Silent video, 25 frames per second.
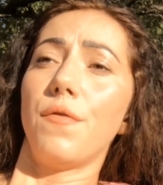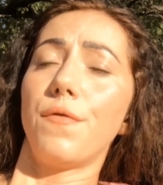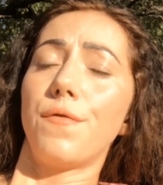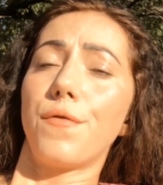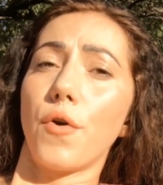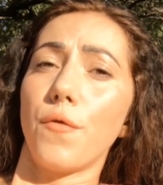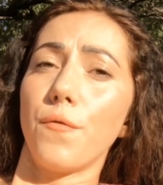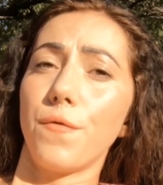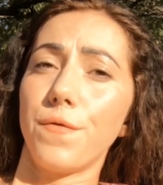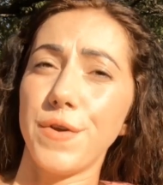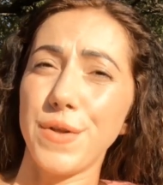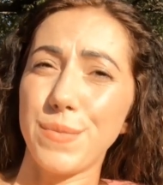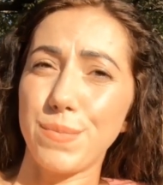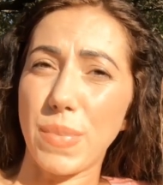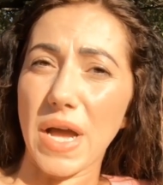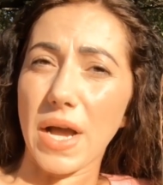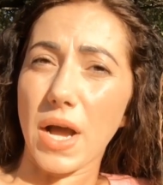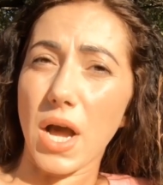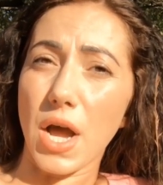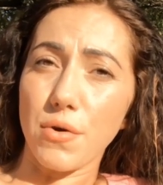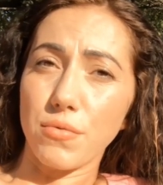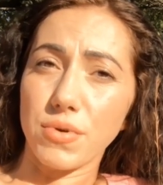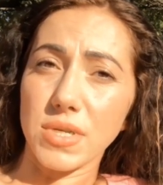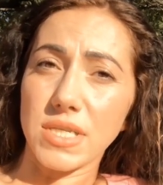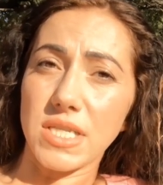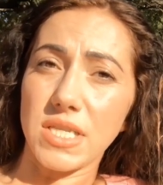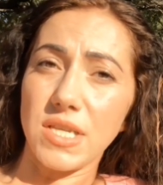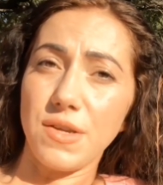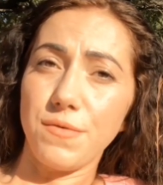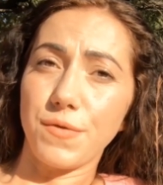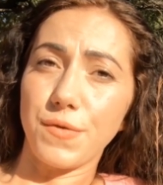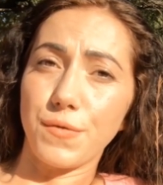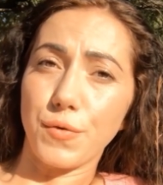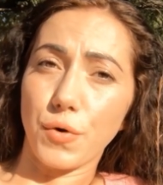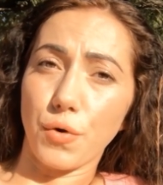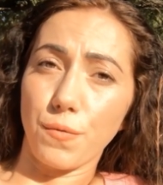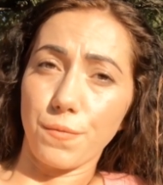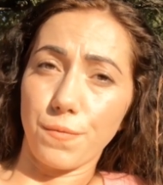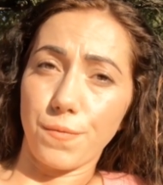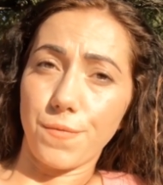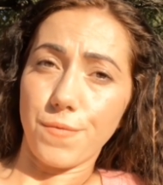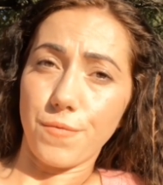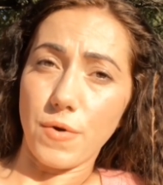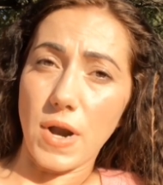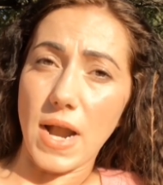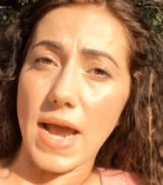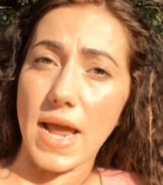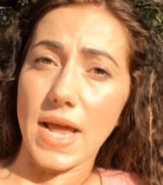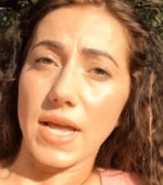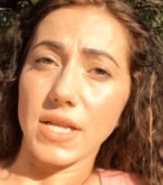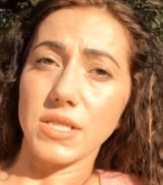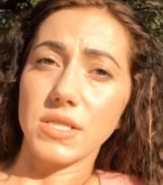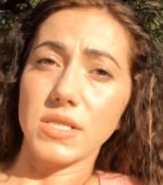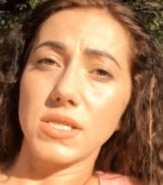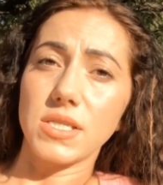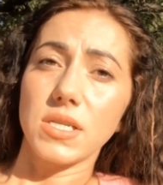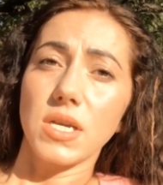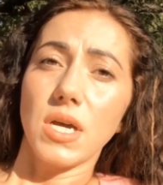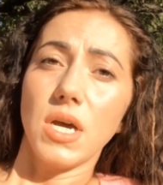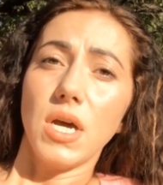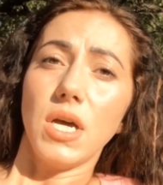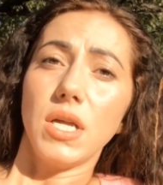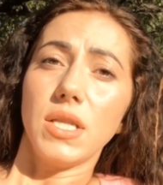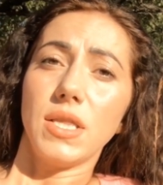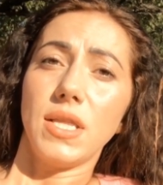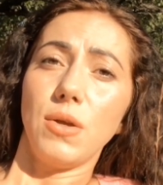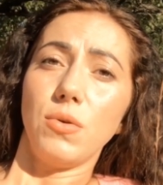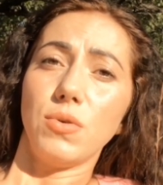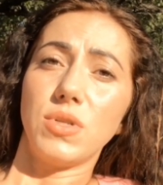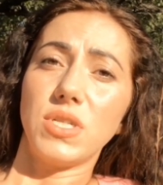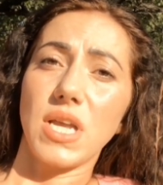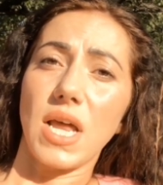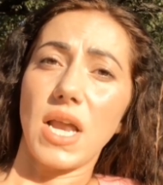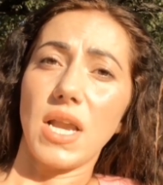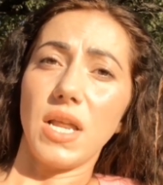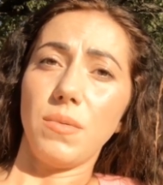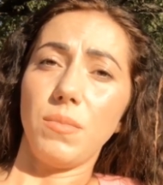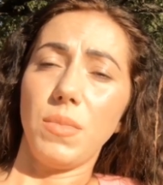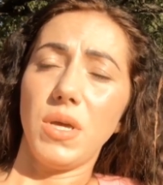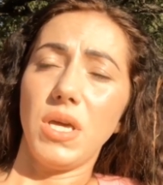From feedback I received from friends, they were telling